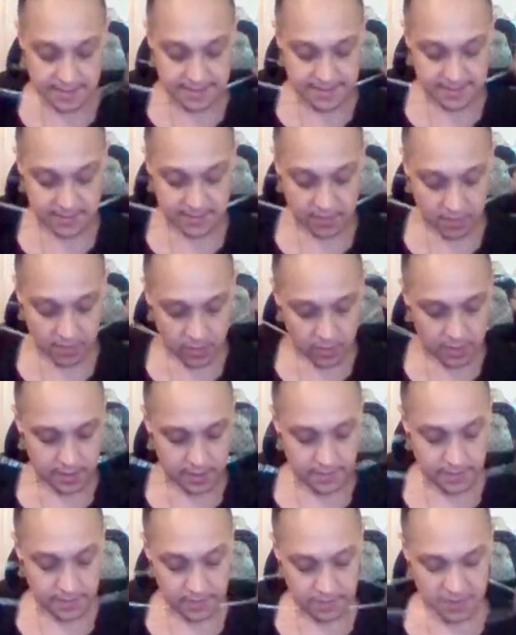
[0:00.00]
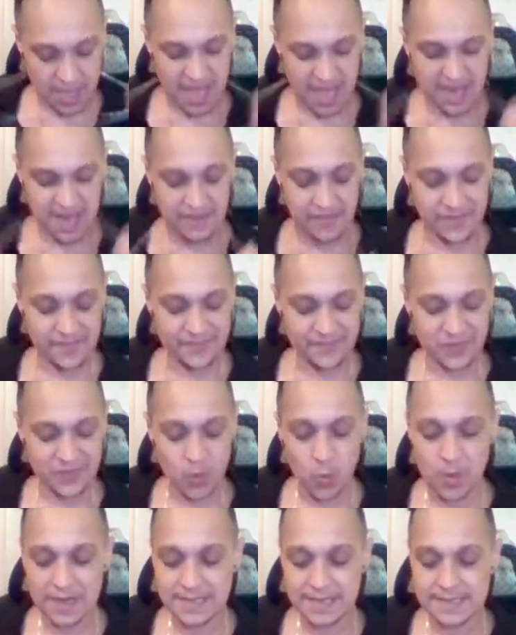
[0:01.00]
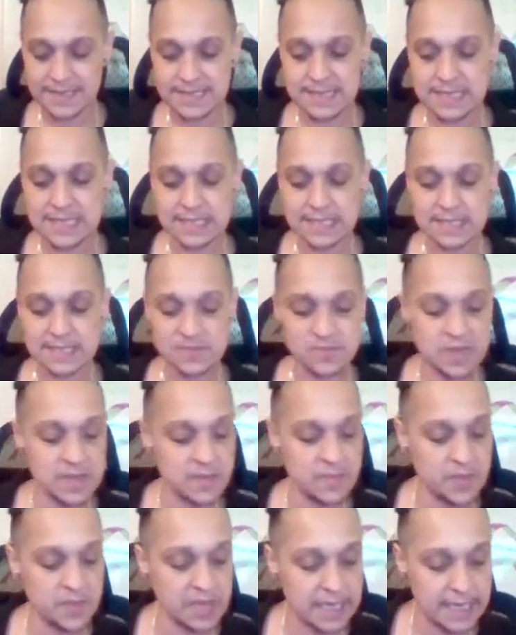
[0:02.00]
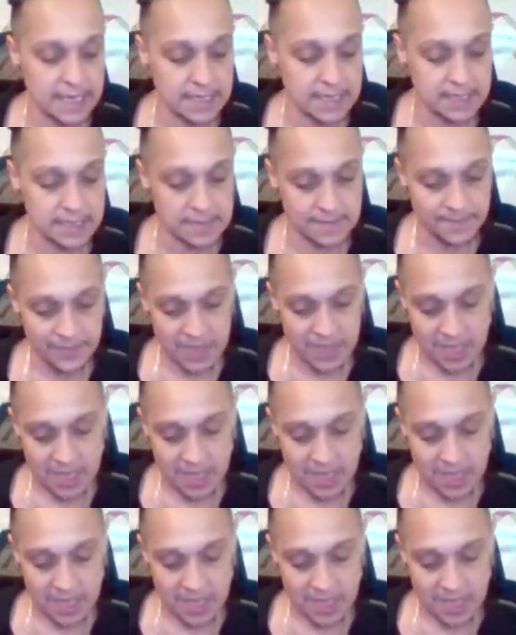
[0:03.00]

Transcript: and so a lot of weddings and things being planned. And